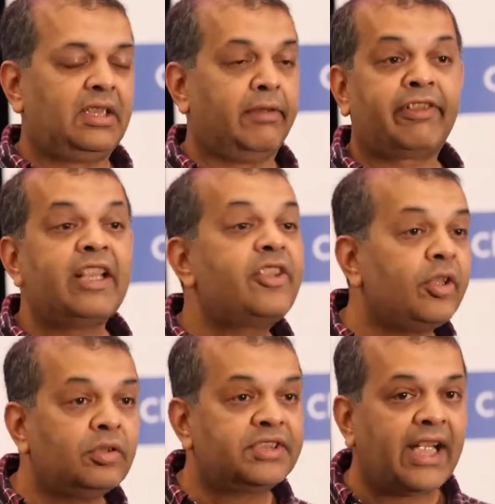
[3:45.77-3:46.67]
The French
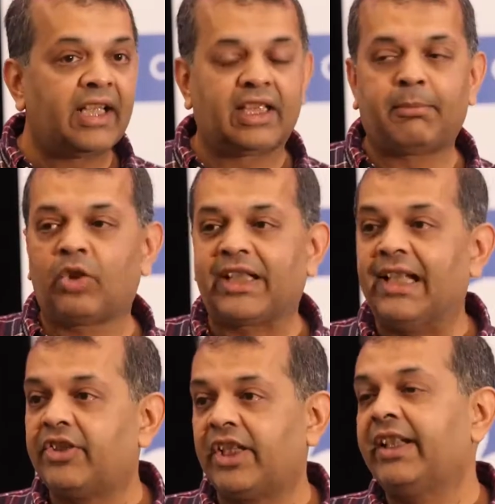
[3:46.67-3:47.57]
use that about
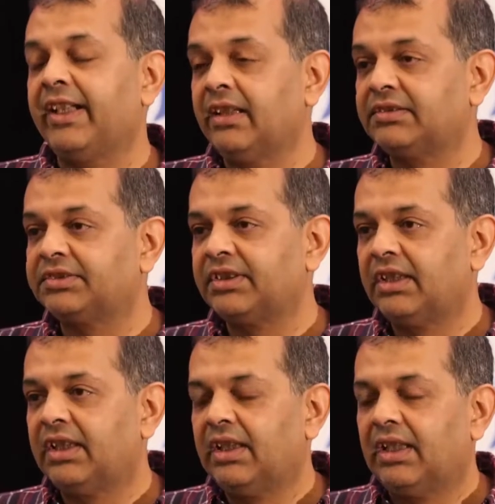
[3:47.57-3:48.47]
Algerians.
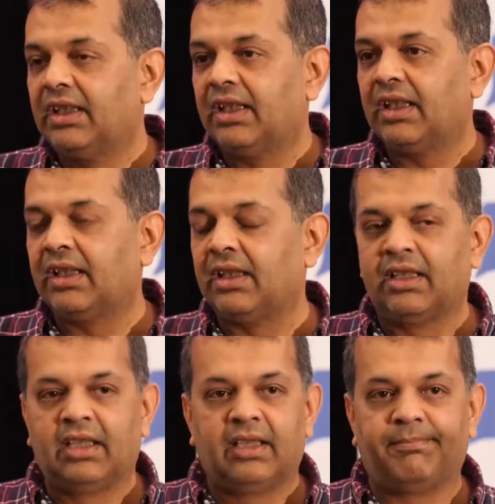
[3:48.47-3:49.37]
Uh,
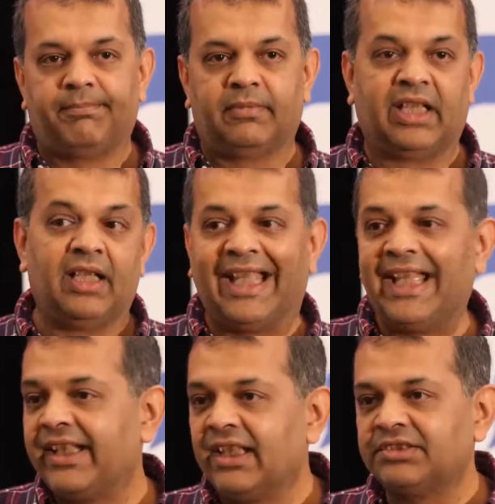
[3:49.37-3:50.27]
the
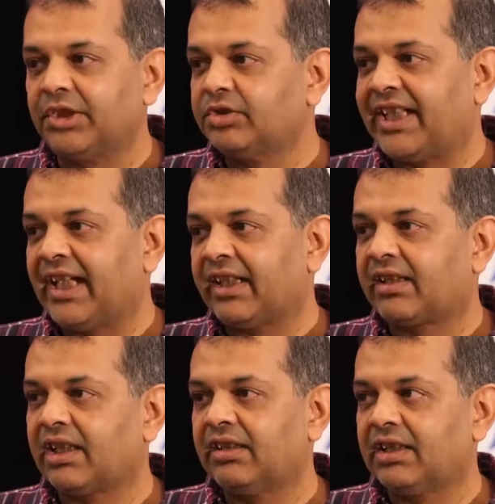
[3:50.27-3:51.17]
Hungarians use
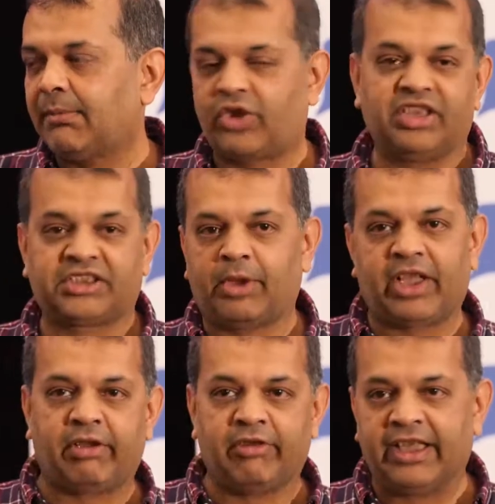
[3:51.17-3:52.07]
that about just about
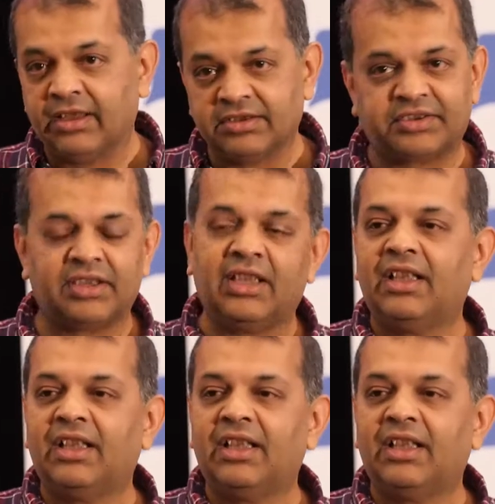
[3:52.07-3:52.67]
everyone else.